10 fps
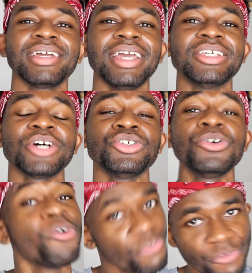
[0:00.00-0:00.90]
it's Adu
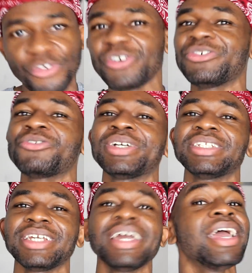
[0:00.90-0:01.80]
from Phone Tourist
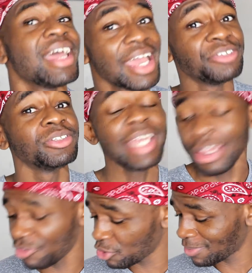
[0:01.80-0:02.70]
here, and today
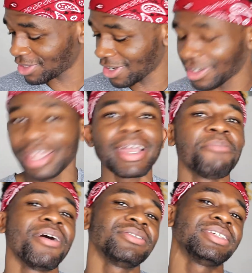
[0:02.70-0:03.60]
we will be talking
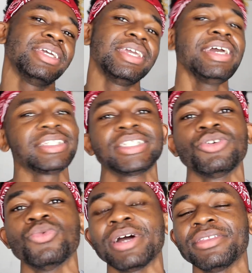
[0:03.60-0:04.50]
about Yes,
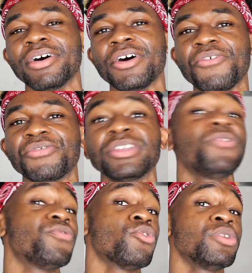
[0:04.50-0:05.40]
one of the
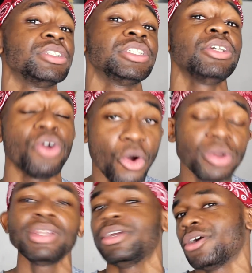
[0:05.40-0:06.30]
4G
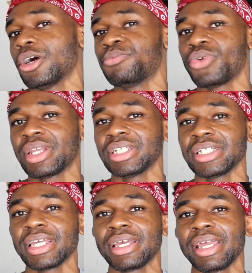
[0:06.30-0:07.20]
only operators
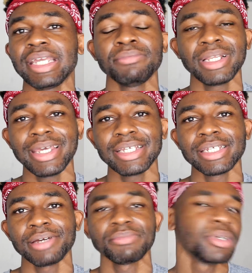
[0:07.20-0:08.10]
here in Malaysia.